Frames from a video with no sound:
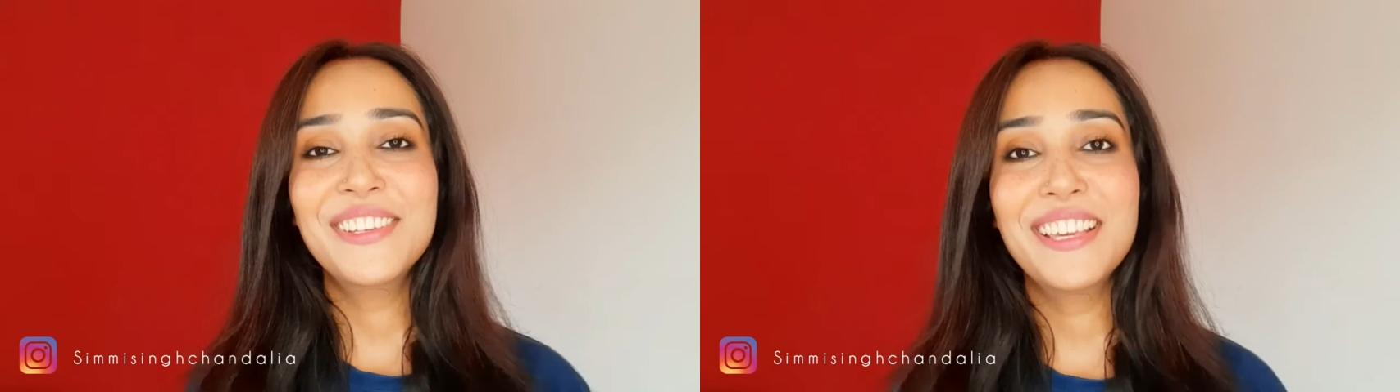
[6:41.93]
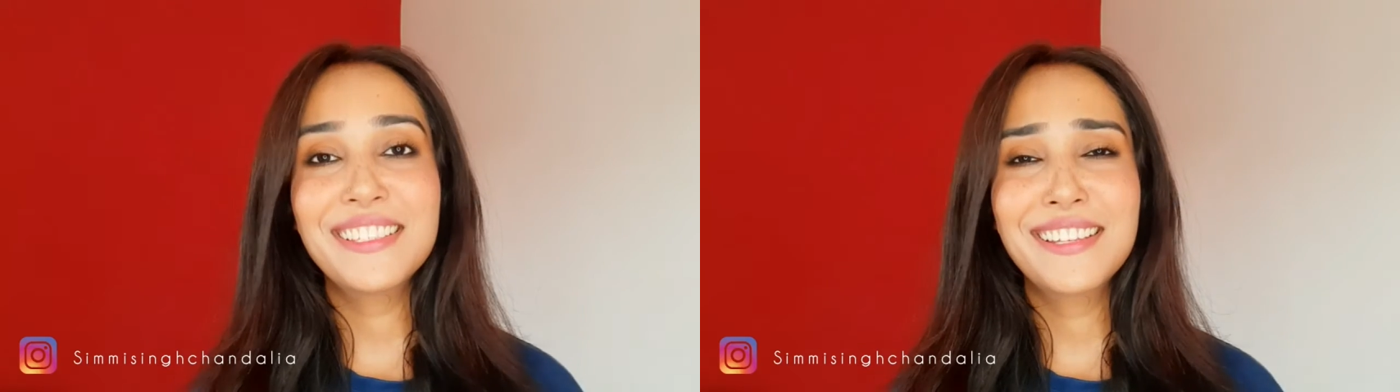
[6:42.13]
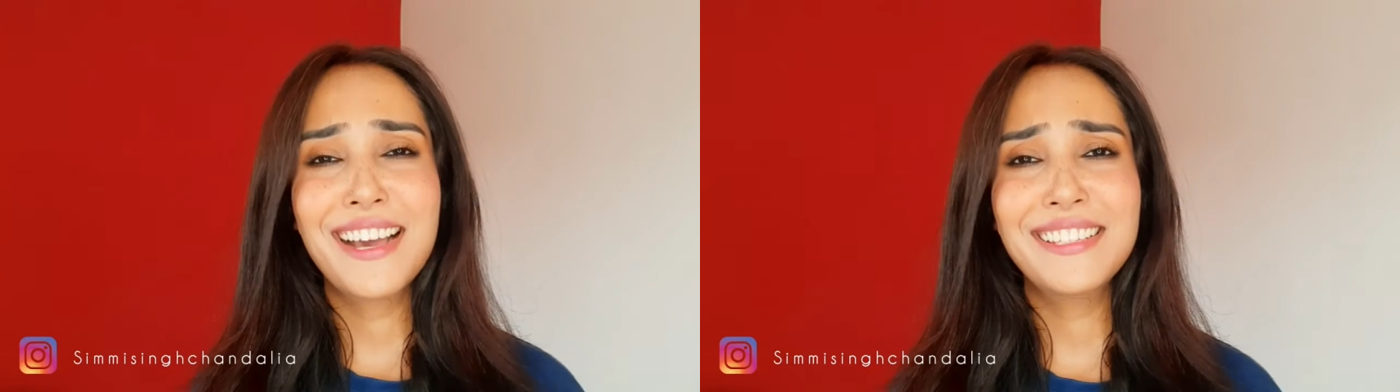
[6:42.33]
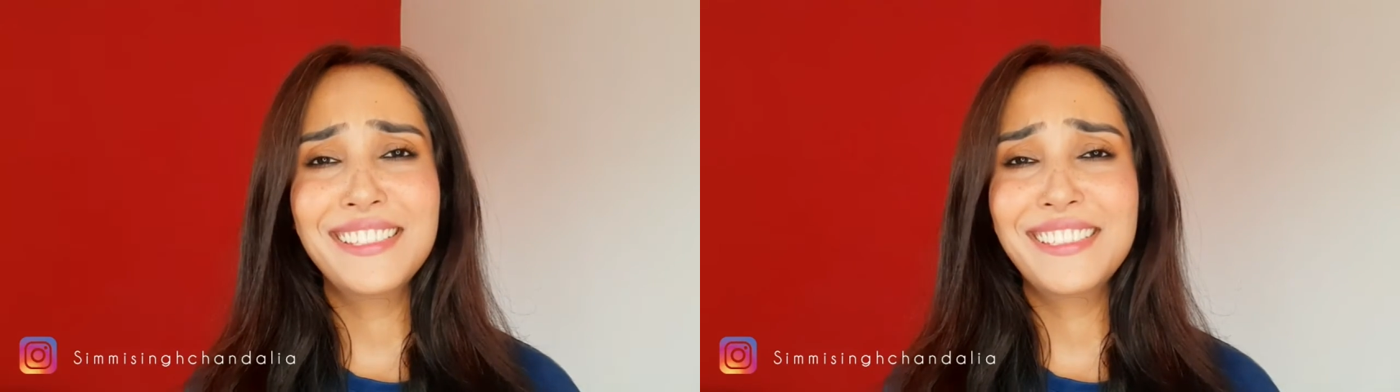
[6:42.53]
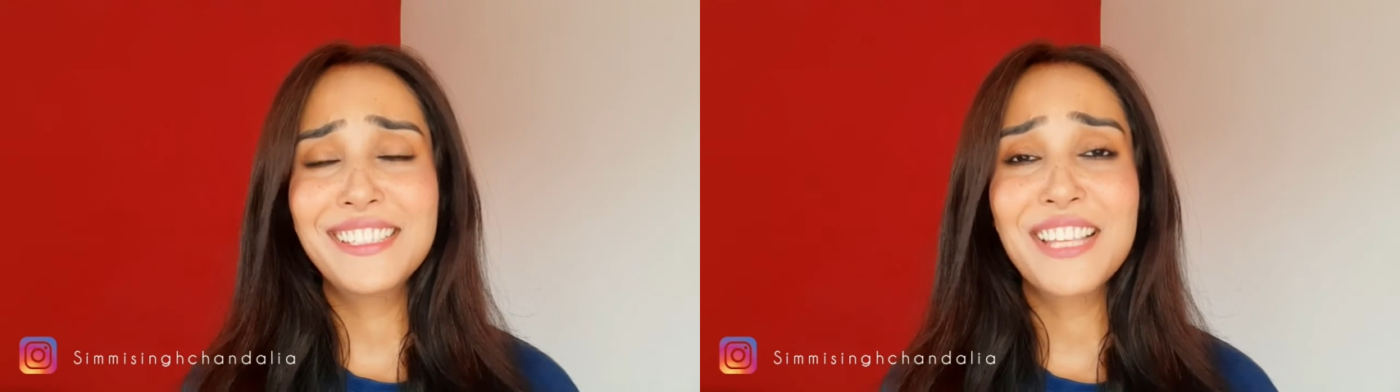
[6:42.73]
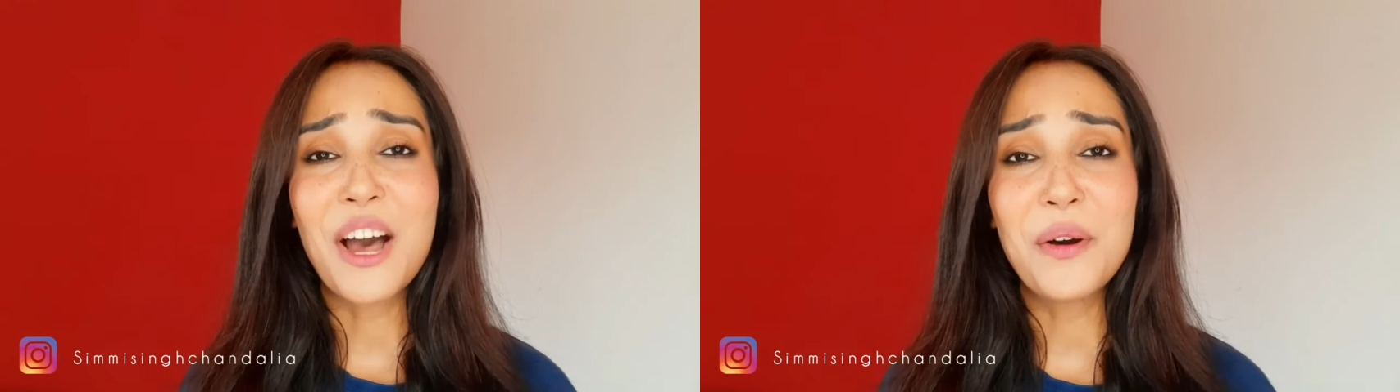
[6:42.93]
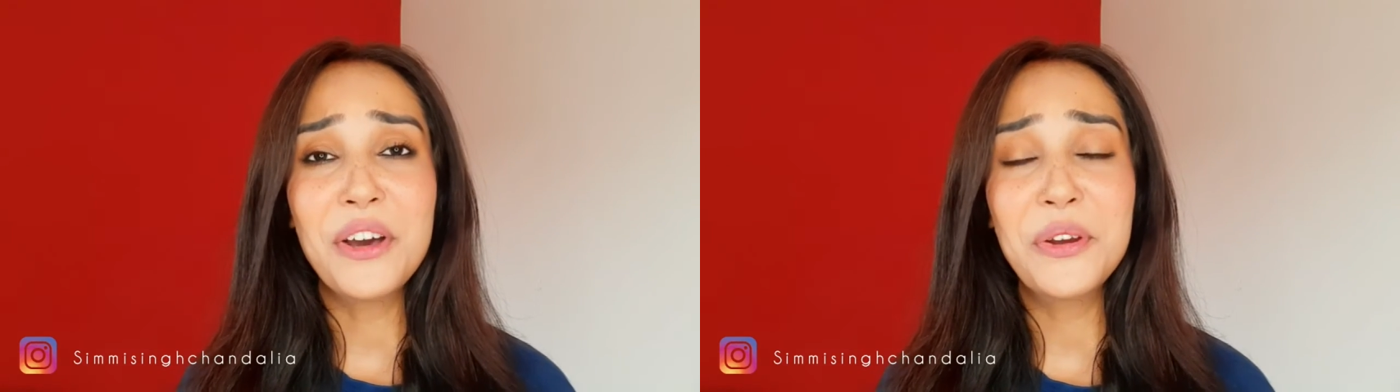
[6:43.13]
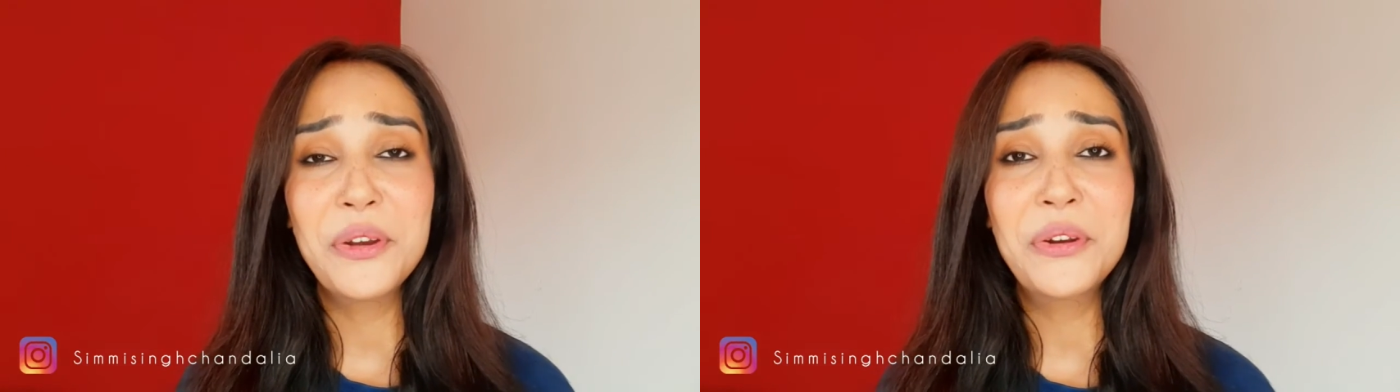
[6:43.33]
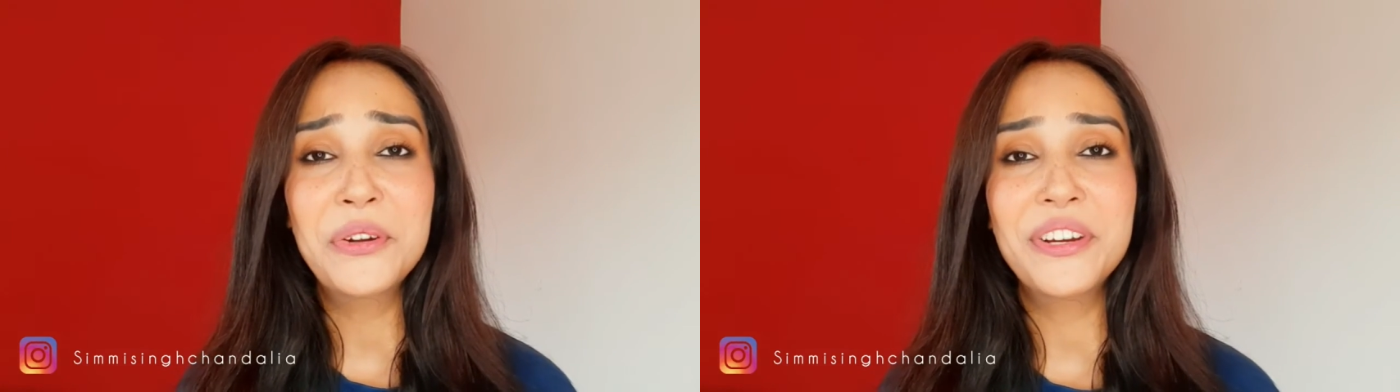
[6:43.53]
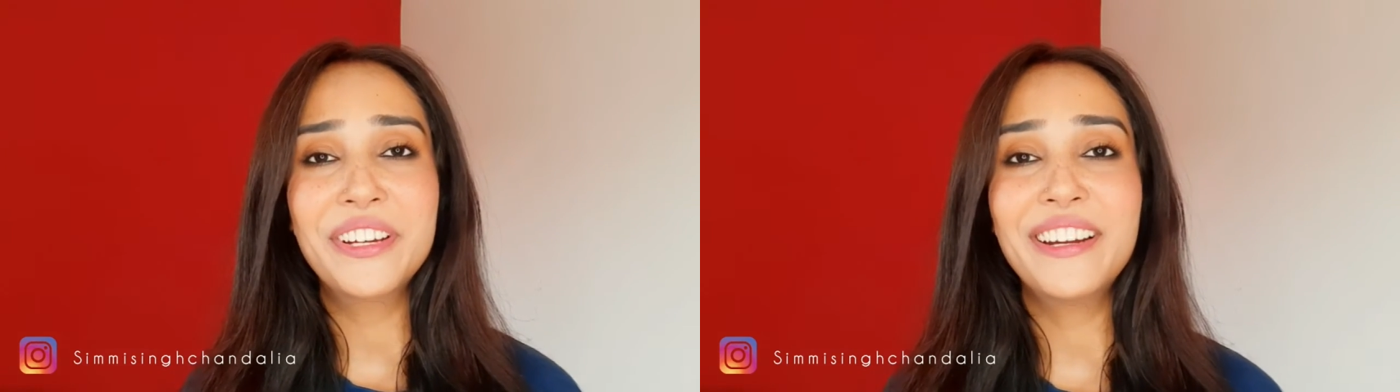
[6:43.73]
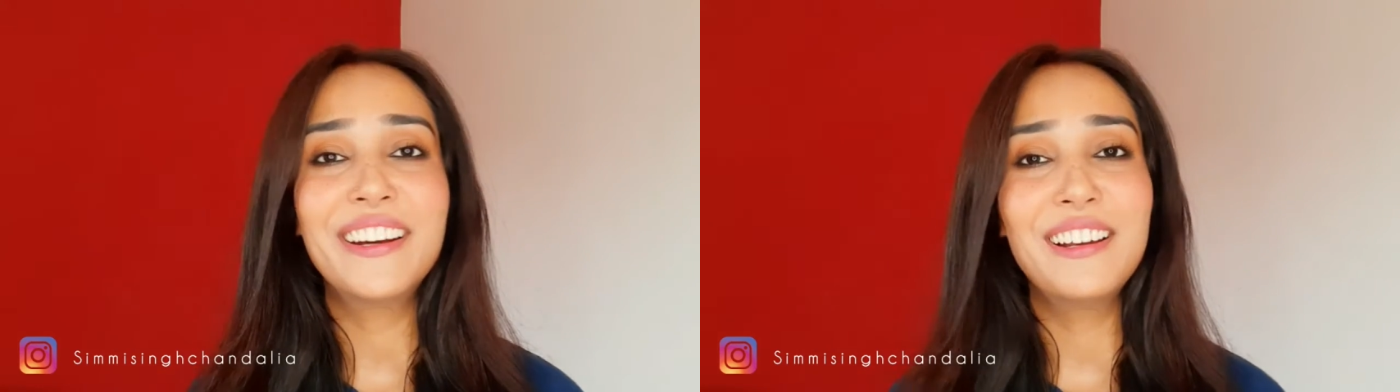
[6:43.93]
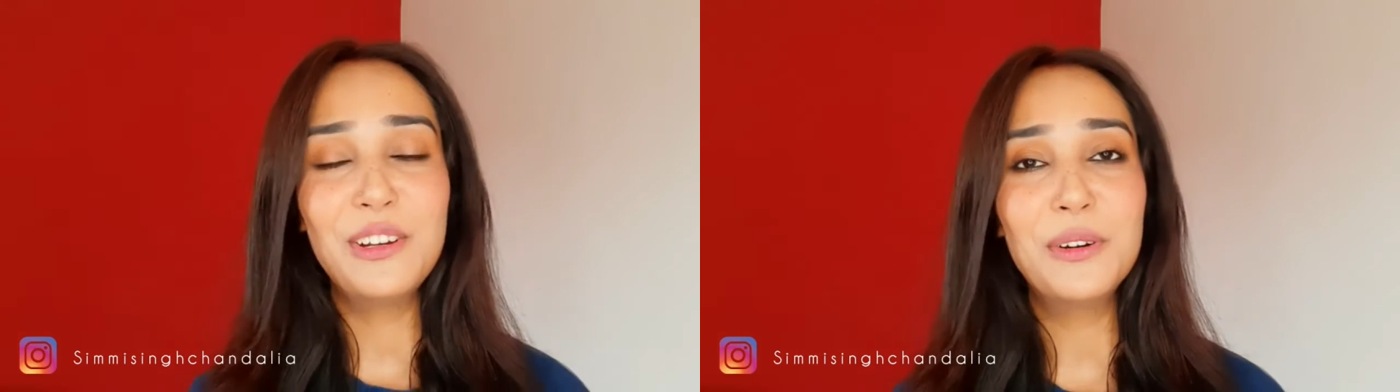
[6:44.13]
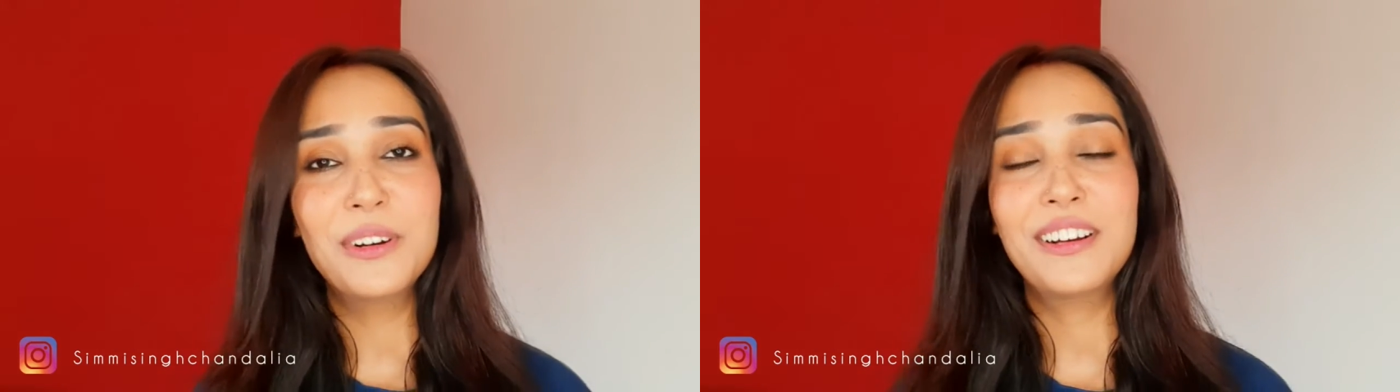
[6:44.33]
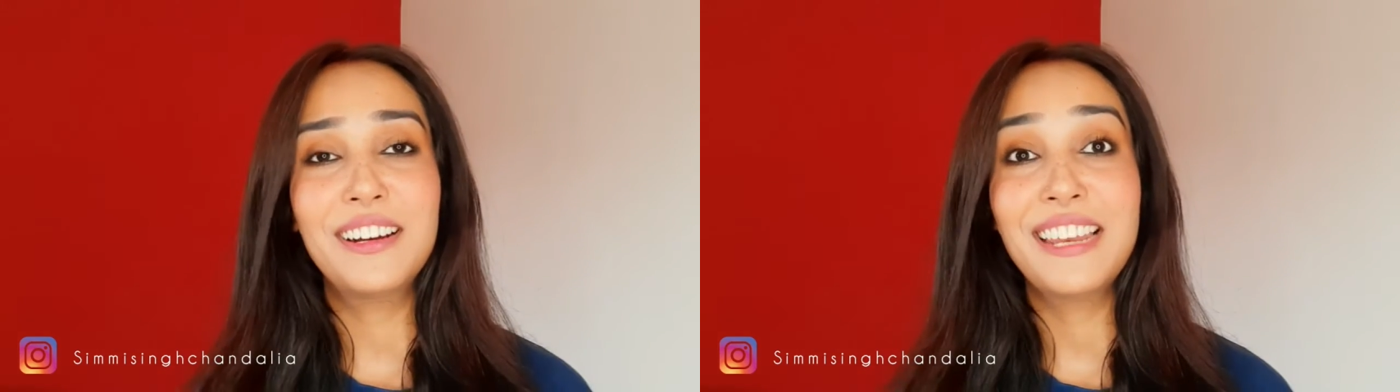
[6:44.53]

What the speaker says: So yes guys, this is how I recreated her look,